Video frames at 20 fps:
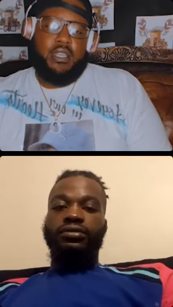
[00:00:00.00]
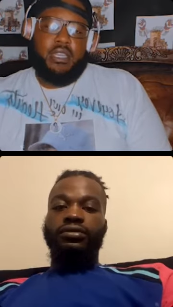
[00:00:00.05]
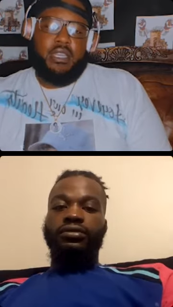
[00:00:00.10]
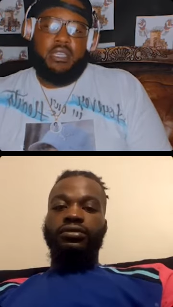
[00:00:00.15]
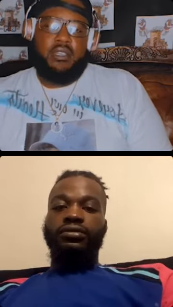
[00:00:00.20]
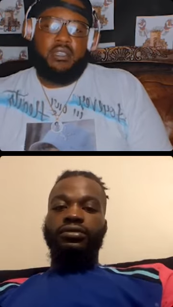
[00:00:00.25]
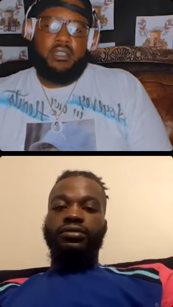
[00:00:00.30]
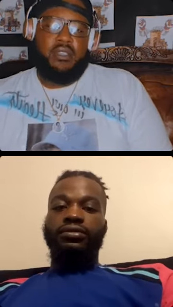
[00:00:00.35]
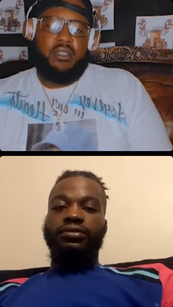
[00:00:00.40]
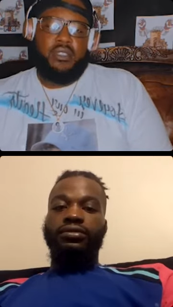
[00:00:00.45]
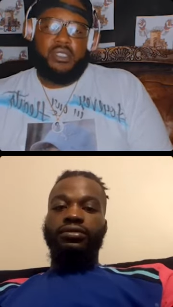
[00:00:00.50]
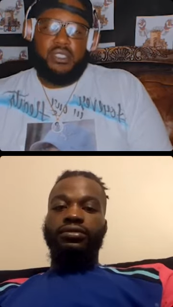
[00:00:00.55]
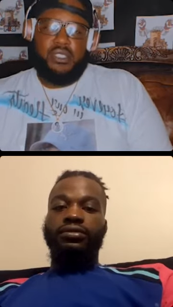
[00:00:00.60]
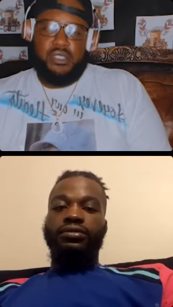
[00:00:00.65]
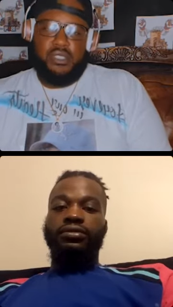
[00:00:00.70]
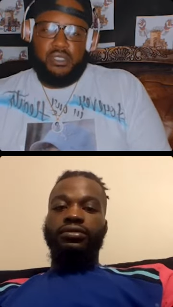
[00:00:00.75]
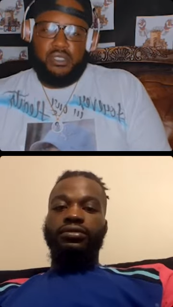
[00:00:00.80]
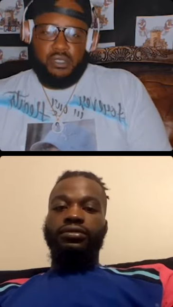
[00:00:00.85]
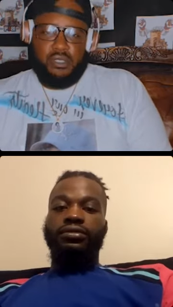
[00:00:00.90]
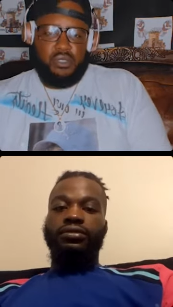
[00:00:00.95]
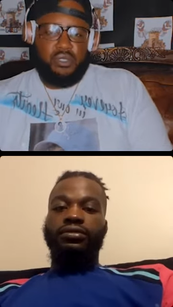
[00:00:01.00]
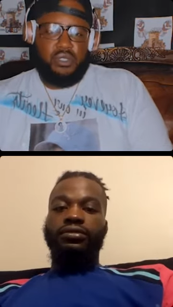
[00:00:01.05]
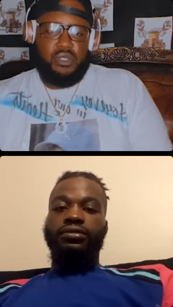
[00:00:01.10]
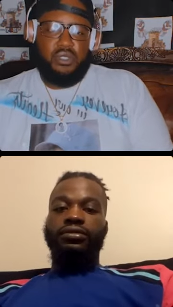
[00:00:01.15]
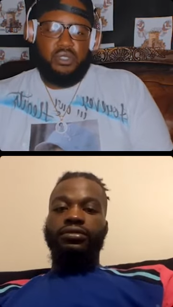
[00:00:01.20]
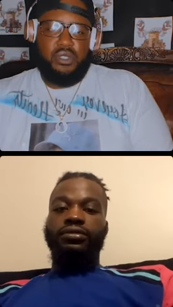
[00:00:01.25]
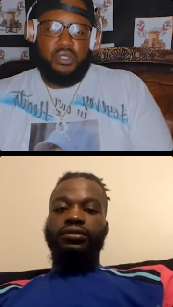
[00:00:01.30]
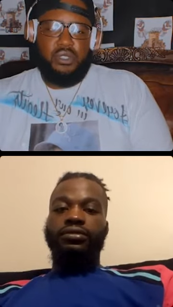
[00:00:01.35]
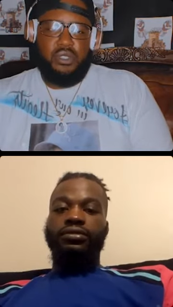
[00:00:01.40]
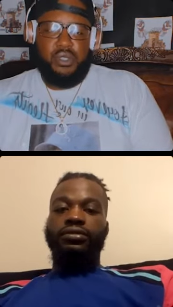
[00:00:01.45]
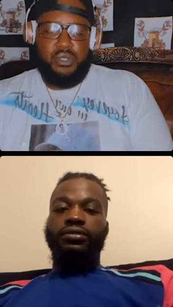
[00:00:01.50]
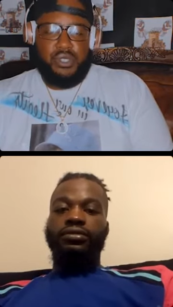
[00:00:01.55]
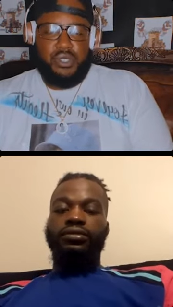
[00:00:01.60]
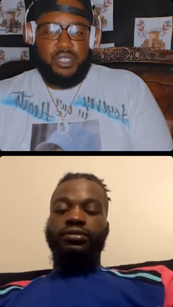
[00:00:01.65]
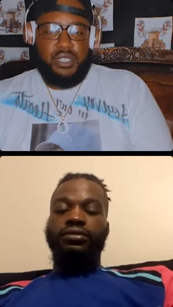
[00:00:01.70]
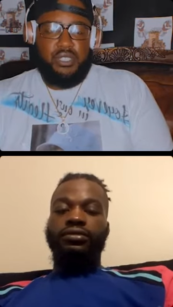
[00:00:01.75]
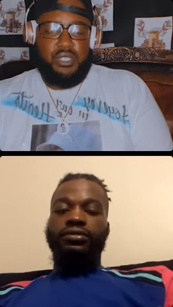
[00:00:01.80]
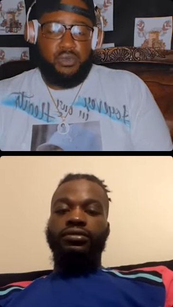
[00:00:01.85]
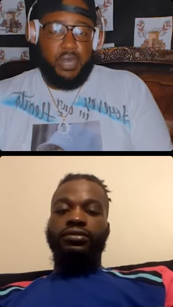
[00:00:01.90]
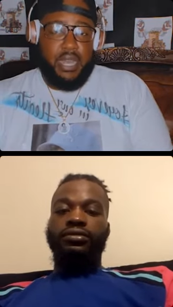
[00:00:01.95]
Speaker 1: I know you just you, are using
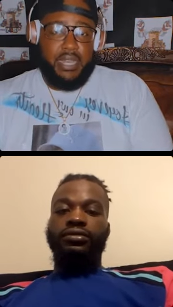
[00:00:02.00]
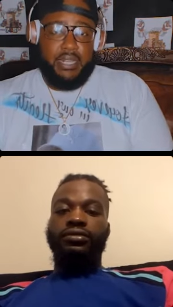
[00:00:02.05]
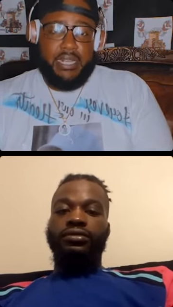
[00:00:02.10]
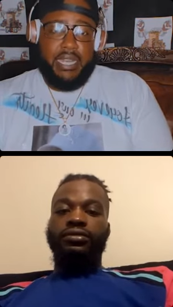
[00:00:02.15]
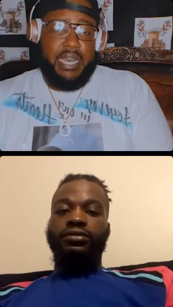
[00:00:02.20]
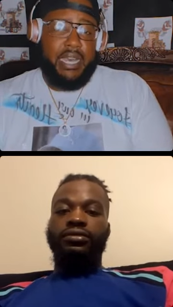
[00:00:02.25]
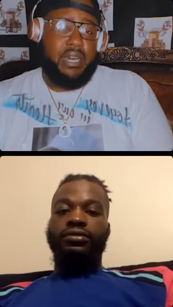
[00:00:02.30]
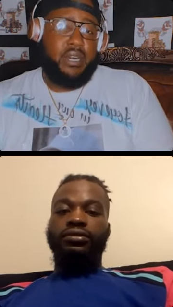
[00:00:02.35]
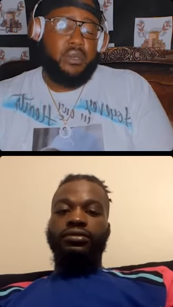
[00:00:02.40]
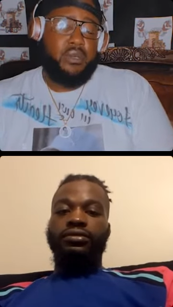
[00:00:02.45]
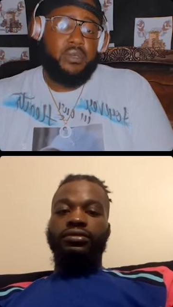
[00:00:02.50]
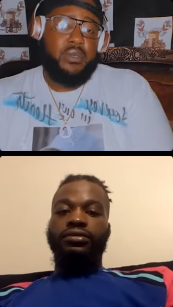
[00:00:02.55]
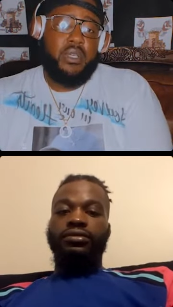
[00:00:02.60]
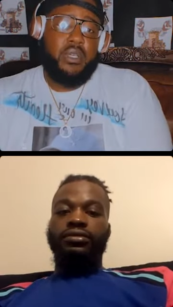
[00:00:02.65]
this right now